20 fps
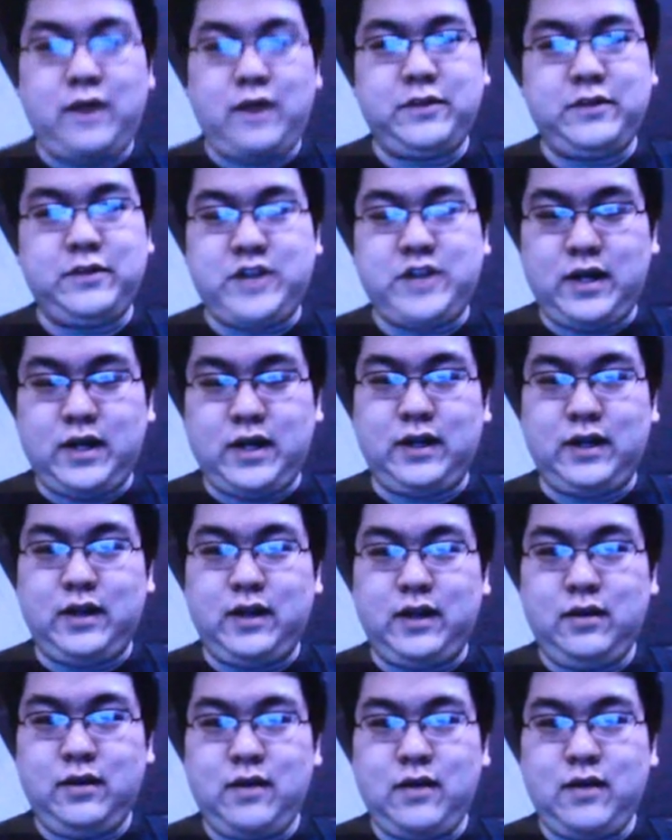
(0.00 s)
Lee, and
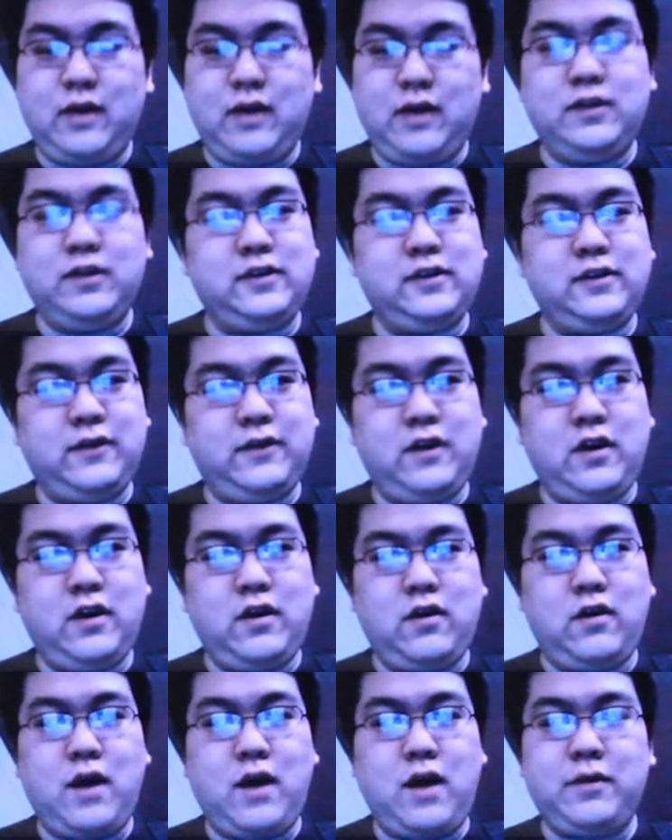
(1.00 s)
in this video I'm going
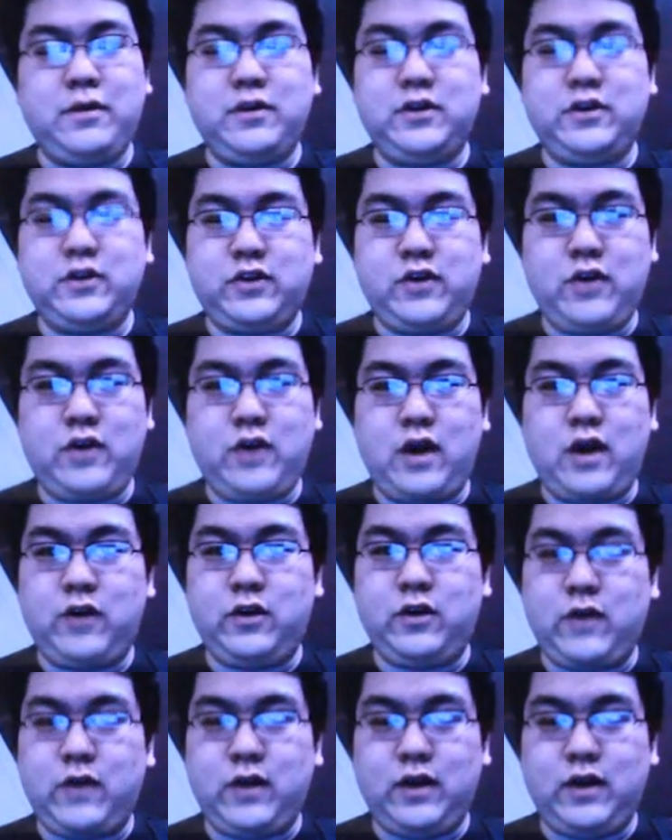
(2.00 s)
to show you how to create a
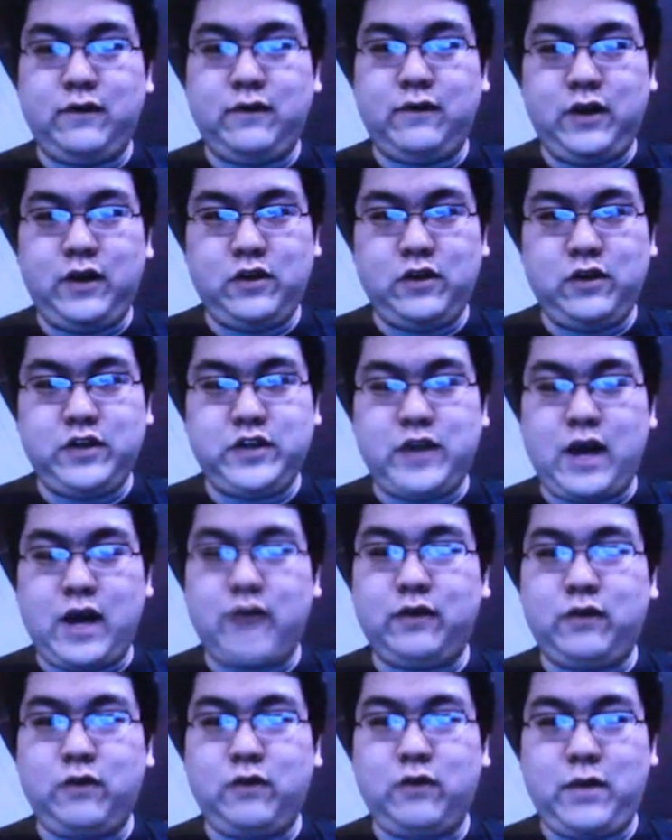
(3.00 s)
video chat robot.